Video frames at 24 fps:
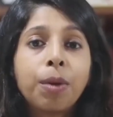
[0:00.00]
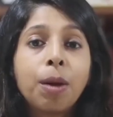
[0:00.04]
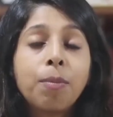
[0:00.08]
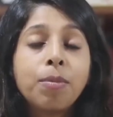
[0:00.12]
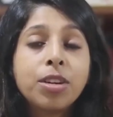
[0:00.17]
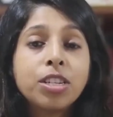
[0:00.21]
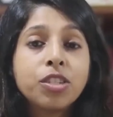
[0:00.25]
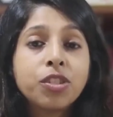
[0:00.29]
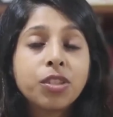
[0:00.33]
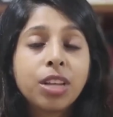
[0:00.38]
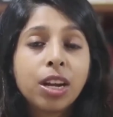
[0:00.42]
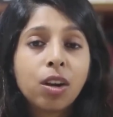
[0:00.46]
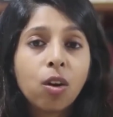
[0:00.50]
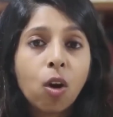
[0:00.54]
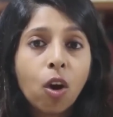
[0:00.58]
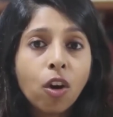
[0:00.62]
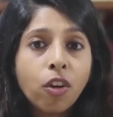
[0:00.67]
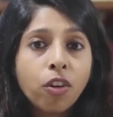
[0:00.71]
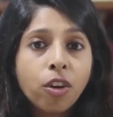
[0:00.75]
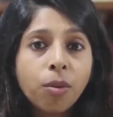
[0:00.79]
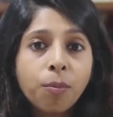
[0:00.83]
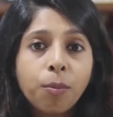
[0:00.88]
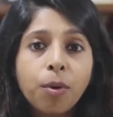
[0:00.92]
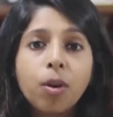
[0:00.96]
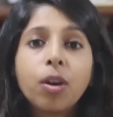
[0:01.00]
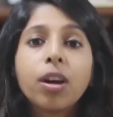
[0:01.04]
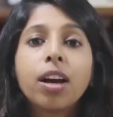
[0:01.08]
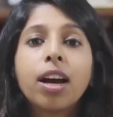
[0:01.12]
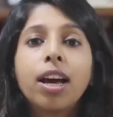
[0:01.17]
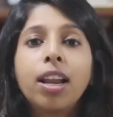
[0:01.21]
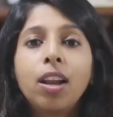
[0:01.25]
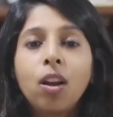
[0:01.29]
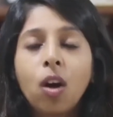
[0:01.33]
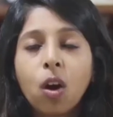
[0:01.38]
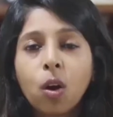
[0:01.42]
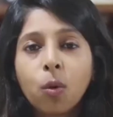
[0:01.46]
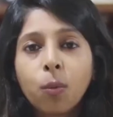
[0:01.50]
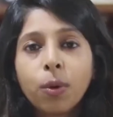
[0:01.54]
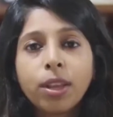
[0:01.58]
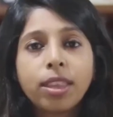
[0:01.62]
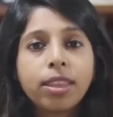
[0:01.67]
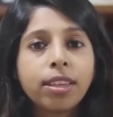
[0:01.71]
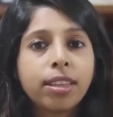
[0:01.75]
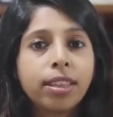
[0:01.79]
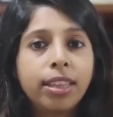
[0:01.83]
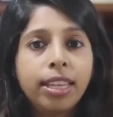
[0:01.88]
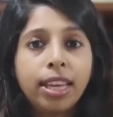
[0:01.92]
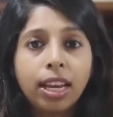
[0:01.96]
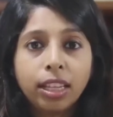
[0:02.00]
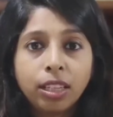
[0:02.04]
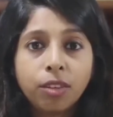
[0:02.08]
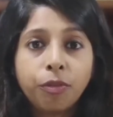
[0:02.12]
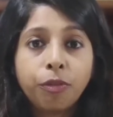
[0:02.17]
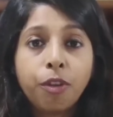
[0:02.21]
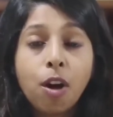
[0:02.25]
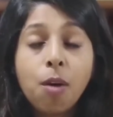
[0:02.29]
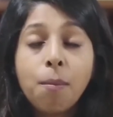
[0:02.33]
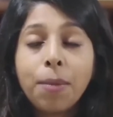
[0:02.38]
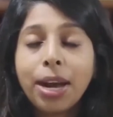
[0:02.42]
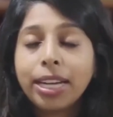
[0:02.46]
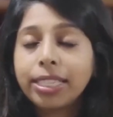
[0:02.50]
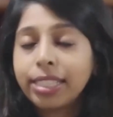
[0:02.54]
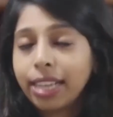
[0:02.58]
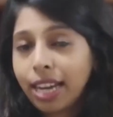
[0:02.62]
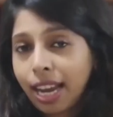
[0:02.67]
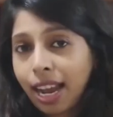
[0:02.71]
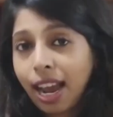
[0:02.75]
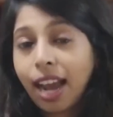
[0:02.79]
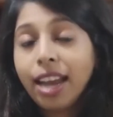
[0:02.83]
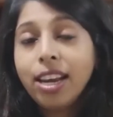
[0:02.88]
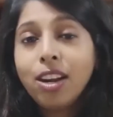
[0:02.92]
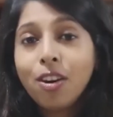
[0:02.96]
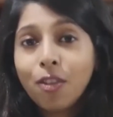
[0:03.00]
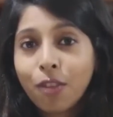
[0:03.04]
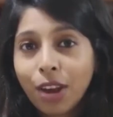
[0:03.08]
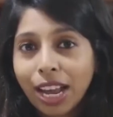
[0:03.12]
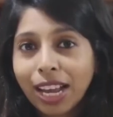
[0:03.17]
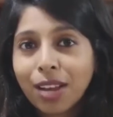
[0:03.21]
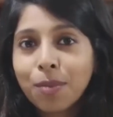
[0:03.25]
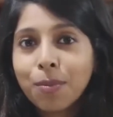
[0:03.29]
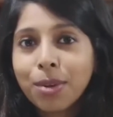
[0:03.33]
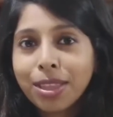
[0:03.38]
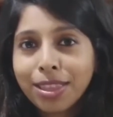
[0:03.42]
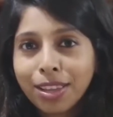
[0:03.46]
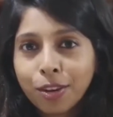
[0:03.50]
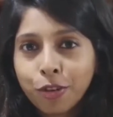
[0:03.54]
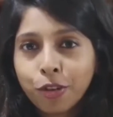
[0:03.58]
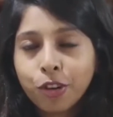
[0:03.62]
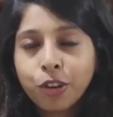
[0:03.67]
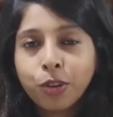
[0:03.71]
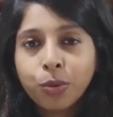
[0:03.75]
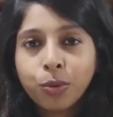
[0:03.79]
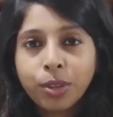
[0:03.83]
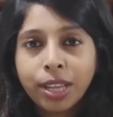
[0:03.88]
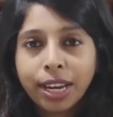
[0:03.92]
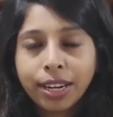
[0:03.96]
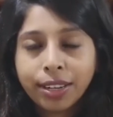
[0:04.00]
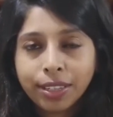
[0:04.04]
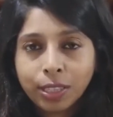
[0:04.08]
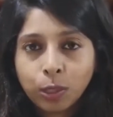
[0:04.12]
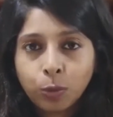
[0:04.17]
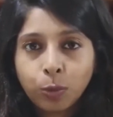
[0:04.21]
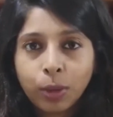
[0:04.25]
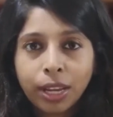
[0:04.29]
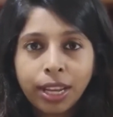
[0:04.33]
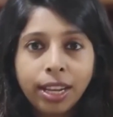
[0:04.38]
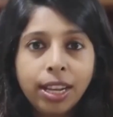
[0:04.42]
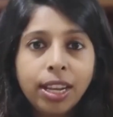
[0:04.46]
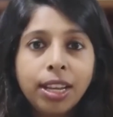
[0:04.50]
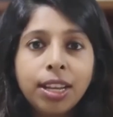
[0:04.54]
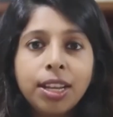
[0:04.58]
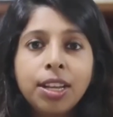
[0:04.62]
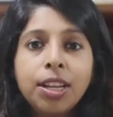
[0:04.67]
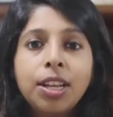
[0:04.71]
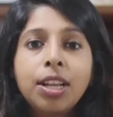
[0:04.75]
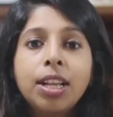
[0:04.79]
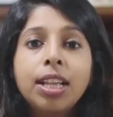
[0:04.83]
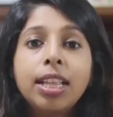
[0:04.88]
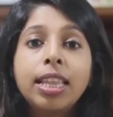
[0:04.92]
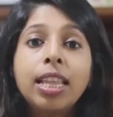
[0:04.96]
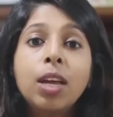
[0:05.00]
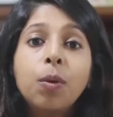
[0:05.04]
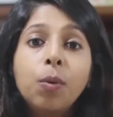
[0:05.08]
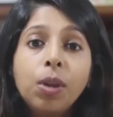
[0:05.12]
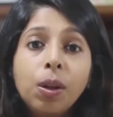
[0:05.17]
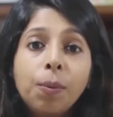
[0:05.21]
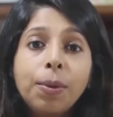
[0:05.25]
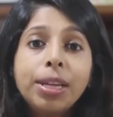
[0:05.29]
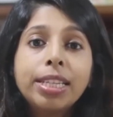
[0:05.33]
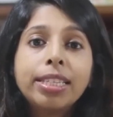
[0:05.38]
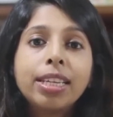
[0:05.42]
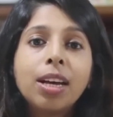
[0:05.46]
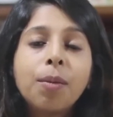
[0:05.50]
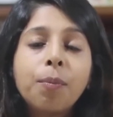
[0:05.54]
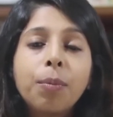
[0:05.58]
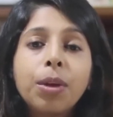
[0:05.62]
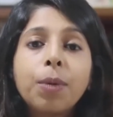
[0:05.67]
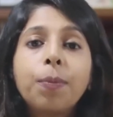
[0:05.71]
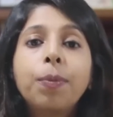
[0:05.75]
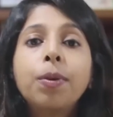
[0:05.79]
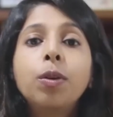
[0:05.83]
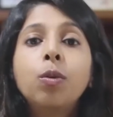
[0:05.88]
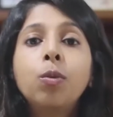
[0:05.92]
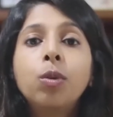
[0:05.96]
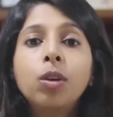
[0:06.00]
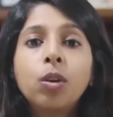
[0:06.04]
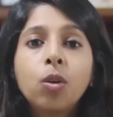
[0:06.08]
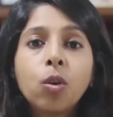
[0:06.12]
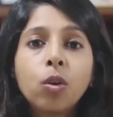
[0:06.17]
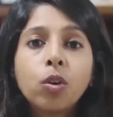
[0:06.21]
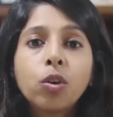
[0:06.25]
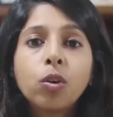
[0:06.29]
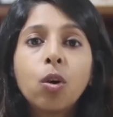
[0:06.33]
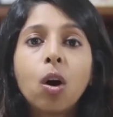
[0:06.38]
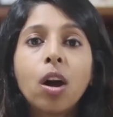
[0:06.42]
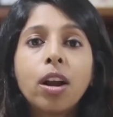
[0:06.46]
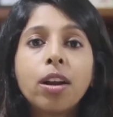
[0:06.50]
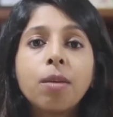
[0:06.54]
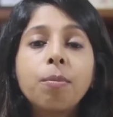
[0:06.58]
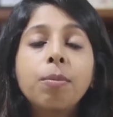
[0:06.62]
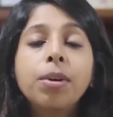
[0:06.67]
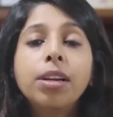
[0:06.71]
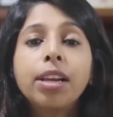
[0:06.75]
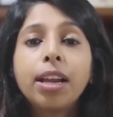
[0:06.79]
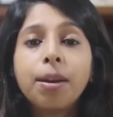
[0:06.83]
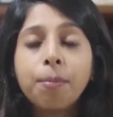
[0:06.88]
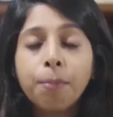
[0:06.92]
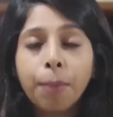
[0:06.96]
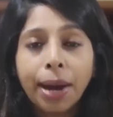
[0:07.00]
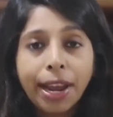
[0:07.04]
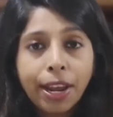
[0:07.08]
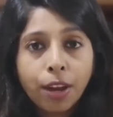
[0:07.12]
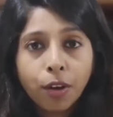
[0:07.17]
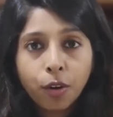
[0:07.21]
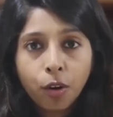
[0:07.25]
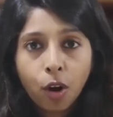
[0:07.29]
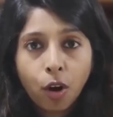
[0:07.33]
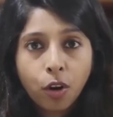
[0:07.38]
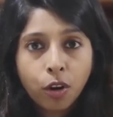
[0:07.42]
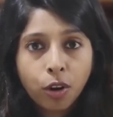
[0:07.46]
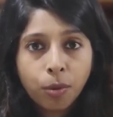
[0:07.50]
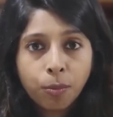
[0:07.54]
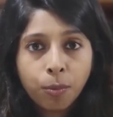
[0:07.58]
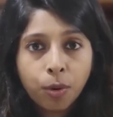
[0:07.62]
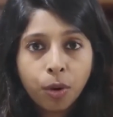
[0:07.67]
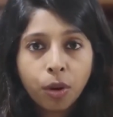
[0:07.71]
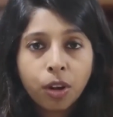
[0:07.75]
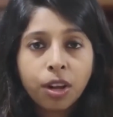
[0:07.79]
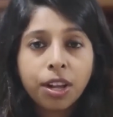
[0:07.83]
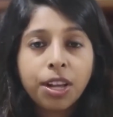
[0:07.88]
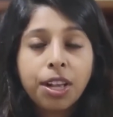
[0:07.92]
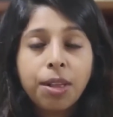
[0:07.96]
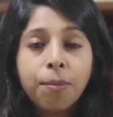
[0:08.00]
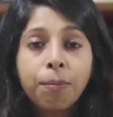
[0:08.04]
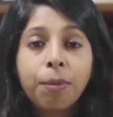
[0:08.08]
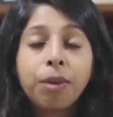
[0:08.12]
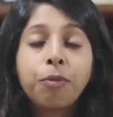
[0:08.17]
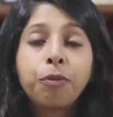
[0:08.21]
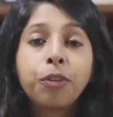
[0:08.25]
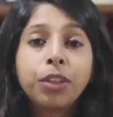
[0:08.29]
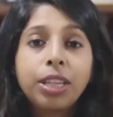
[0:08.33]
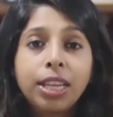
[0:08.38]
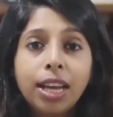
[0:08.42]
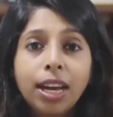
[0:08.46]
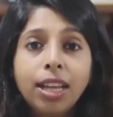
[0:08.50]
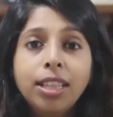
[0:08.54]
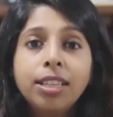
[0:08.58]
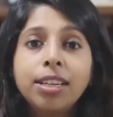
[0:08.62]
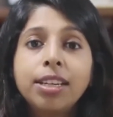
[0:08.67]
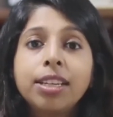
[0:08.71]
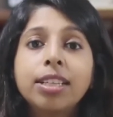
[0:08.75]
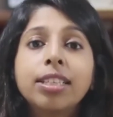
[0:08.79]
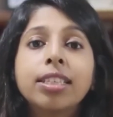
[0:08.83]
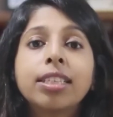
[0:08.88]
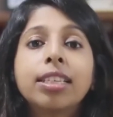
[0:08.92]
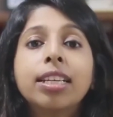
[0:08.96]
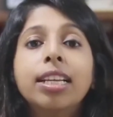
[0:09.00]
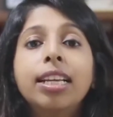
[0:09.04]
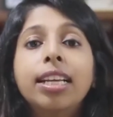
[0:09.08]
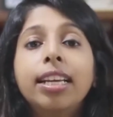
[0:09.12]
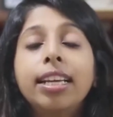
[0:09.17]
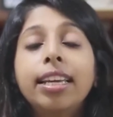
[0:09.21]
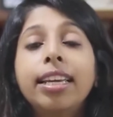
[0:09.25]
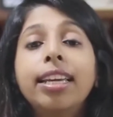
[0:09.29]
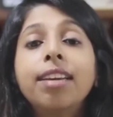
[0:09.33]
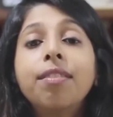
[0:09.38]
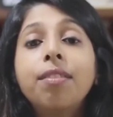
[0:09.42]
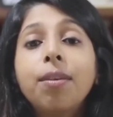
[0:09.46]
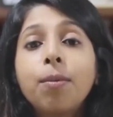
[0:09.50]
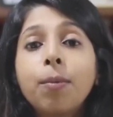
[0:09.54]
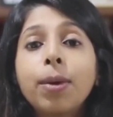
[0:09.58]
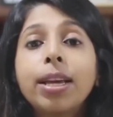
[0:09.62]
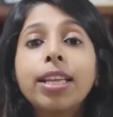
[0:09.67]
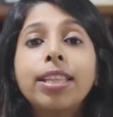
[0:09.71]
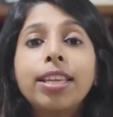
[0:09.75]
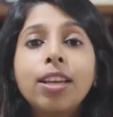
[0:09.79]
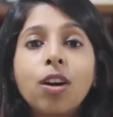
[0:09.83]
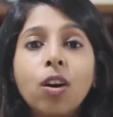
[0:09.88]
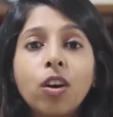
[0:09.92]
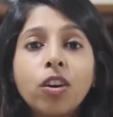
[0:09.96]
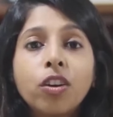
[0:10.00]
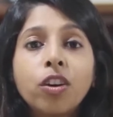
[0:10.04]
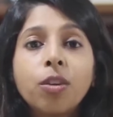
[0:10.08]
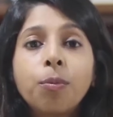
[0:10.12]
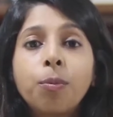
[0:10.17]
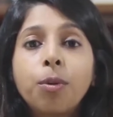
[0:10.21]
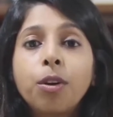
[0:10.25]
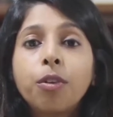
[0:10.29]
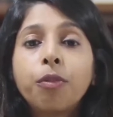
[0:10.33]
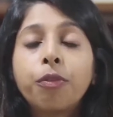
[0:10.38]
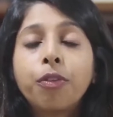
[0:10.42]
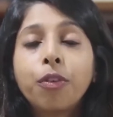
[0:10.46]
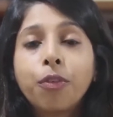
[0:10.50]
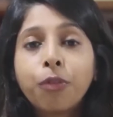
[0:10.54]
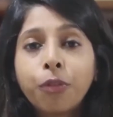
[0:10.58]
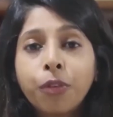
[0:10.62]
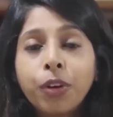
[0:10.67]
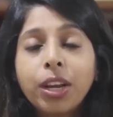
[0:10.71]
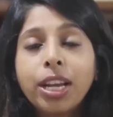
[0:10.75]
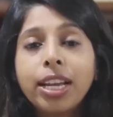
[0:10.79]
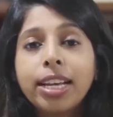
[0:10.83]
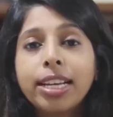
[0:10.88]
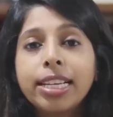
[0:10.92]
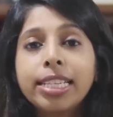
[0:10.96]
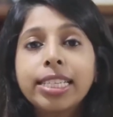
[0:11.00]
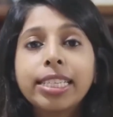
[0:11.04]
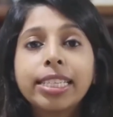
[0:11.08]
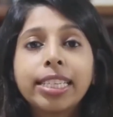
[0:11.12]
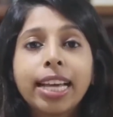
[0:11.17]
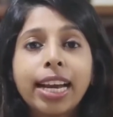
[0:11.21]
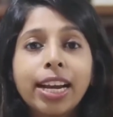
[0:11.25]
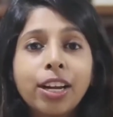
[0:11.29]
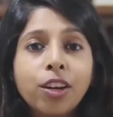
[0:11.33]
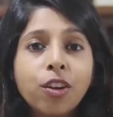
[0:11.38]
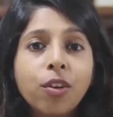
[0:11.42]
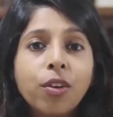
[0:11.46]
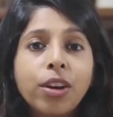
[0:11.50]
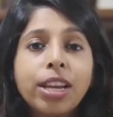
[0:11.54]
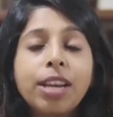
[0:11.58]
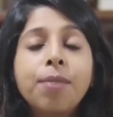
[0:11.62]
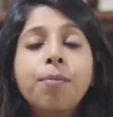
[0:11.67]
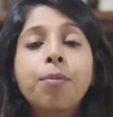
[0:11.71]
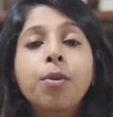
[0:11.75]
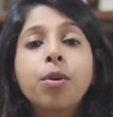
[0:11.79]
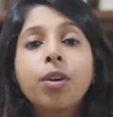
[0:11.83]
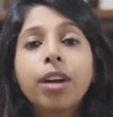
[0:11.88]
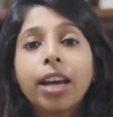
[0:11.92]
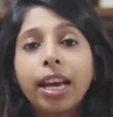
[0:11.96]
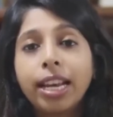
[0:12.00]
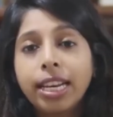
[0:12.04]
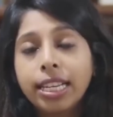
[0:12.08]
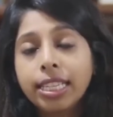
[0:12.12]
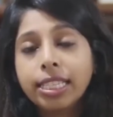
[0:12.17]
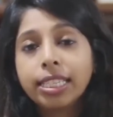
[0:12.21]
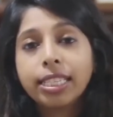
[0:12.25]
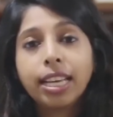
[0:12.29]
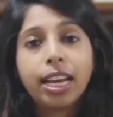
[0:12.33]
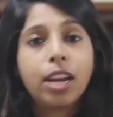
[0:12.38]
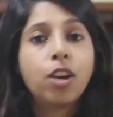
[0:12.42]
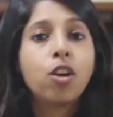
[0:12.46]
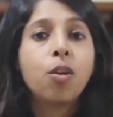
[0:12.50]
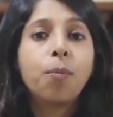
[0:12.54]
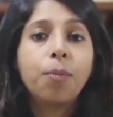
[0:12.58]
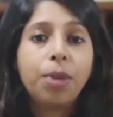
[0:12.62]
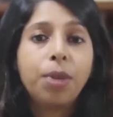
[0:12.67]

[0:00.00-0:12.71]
publish their audiobook along with the other formats, and I highly recommend that you do that as well. There will be some people who will go to Audible and buy your audiobook, but for the others, give away the audiobook for free inside your ebook and inside your